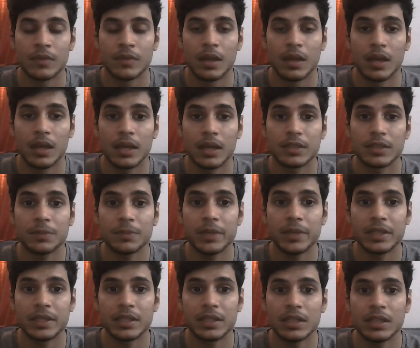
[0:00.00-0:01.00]
As a
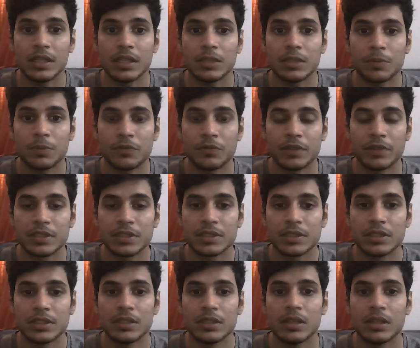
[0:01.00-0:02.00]
mental health
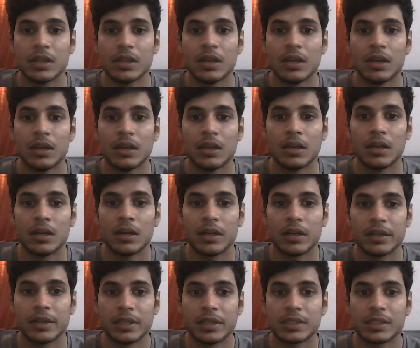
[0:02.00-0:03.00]
professional,
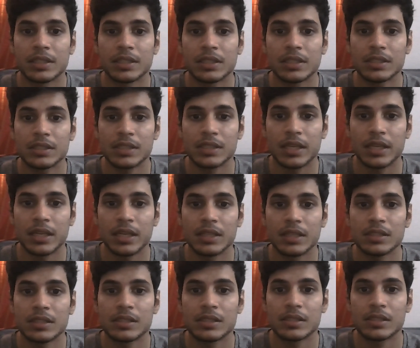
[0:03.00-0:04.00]
addressing this
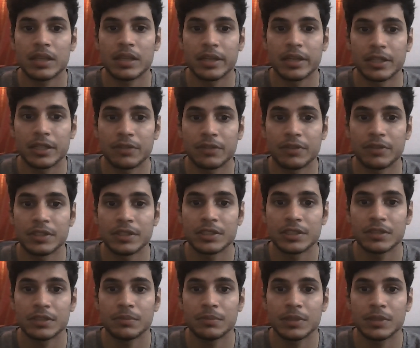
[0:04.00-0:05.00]
case,
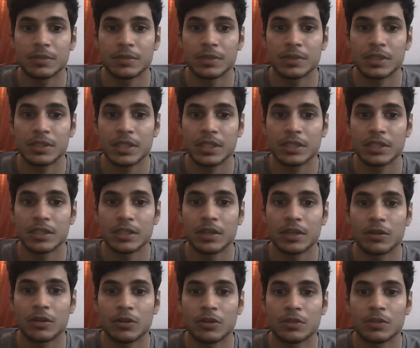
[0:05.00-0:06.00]
intervention must be staged
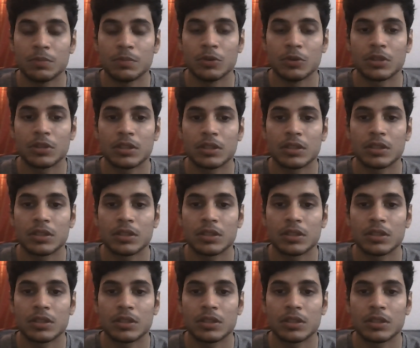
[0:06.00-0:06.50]
across both